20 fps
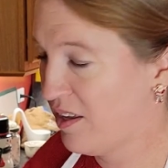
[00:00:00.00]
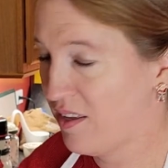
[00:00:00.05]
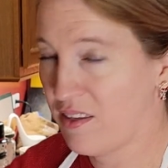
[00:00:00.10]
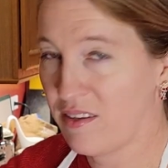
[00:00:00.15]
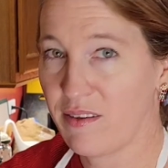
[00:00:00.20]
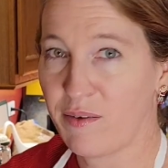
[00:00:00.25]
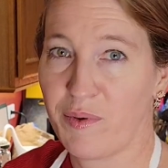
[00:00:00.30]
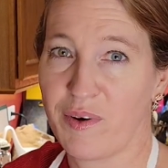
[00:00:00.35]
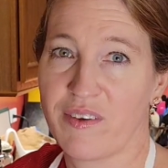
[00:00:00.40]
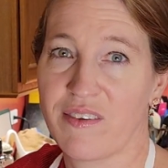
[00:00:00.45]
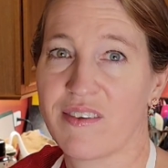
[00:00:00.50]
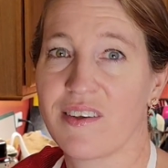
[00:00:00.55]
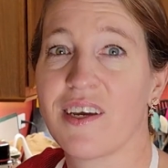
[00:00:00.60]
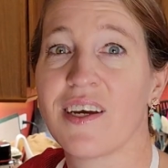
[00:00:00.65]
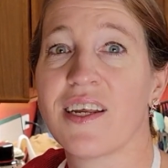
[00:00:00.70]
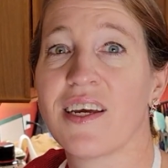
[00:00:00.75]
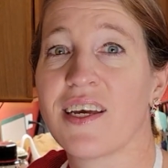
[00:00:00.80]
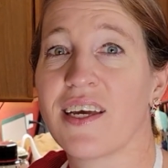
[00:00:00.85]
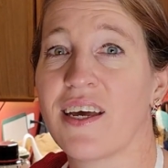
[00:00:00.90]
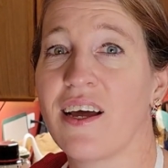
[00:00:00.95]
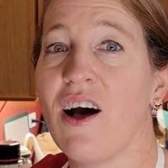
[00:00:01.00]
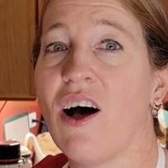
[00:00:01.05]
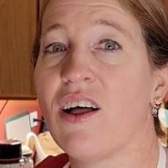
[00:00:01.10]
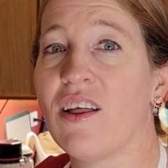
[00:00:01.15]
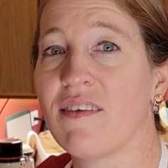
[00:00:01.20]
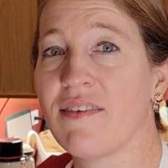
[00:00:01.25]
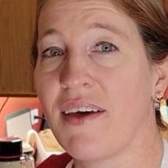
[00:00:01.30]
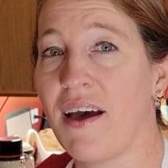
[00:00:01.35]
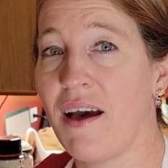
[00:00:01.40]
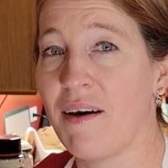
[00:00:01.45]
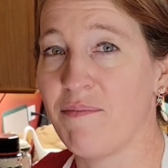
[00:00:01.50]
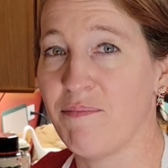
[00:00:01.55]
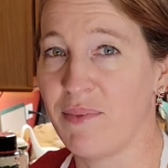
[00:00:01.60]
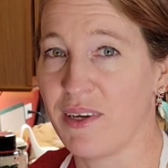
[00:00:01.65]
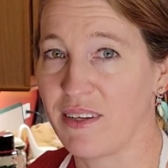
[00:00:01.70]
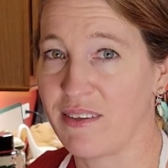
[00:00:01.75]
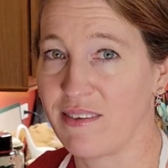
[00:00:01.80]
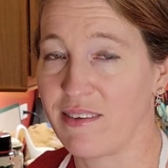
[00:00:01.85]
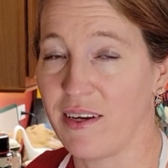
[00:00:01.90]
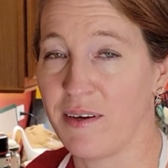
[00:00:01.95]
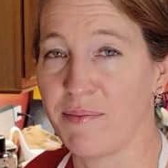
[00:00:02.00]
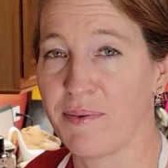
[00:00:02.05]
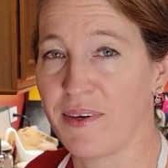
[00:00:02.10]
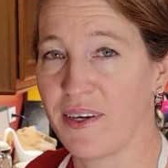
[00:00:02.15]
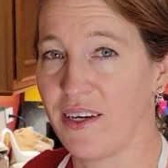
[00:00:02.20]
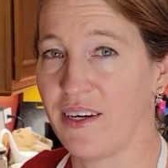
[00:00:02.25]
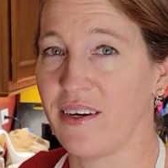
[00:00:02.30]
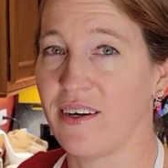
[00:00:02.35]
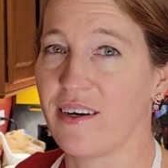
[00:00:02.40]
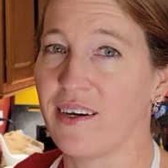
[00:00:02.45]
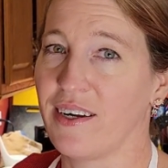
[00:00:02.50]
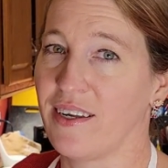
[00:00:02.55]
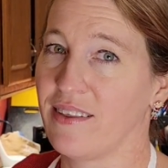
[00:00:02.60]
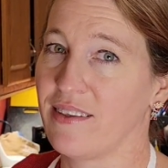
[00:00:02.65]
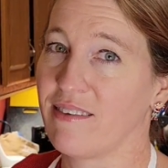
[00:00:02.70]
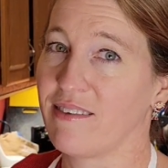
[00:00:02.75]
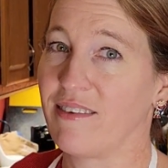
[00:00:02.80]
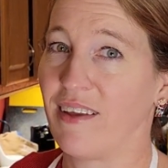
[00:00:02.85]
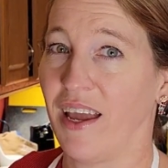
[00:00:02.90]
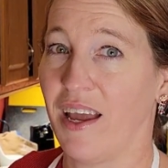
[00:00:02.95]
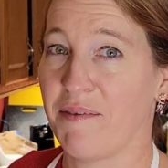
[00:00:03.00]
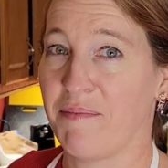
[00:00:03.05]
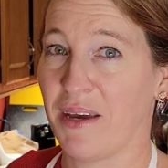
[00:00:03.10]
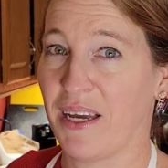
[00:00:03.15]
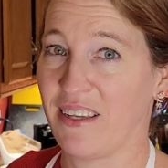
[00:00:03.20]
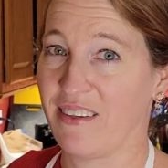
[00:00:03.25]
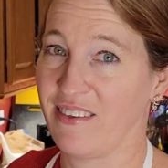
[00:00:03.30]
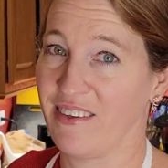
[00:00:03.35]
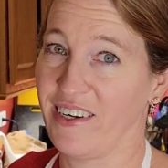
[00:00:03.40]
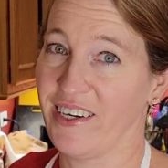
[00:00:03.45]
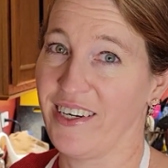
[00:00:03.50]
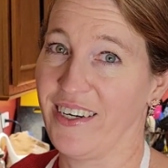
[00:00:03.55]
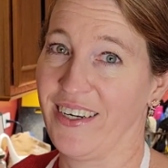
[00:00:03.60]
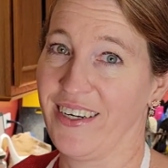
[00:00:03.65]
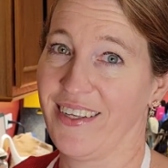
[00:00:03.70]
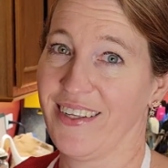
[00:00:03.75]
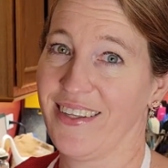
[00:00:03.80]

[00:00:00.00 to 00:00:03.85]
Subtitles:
So we're just gonna get all of that mixed up here in the stand mixer.